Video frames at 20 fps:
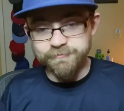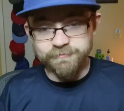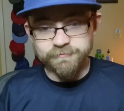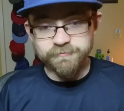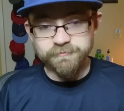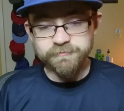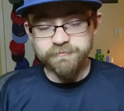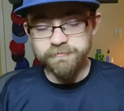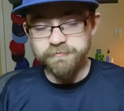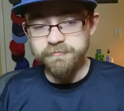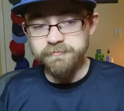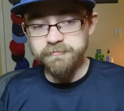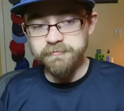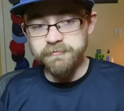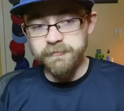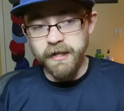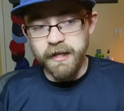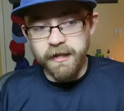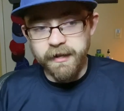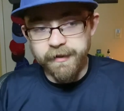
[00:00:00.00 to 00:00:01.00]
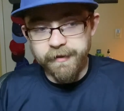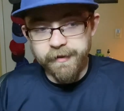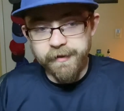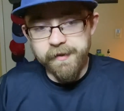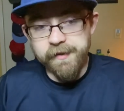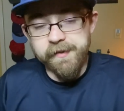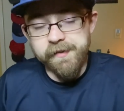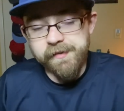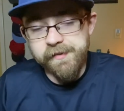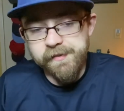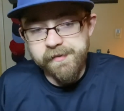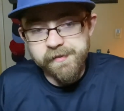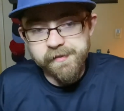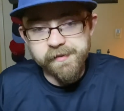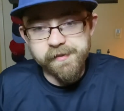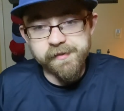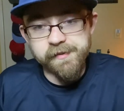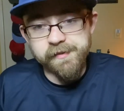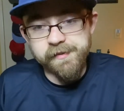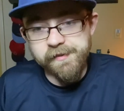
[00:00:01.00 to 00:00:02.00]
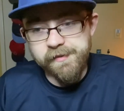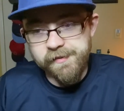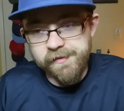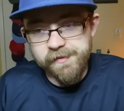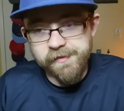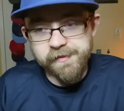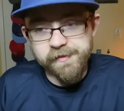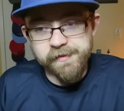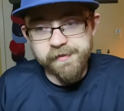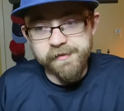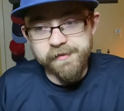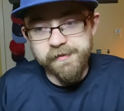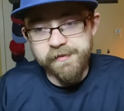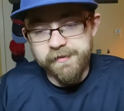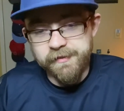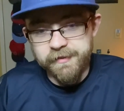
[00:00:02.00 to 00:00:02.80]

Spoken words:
No one is speaking in this clip.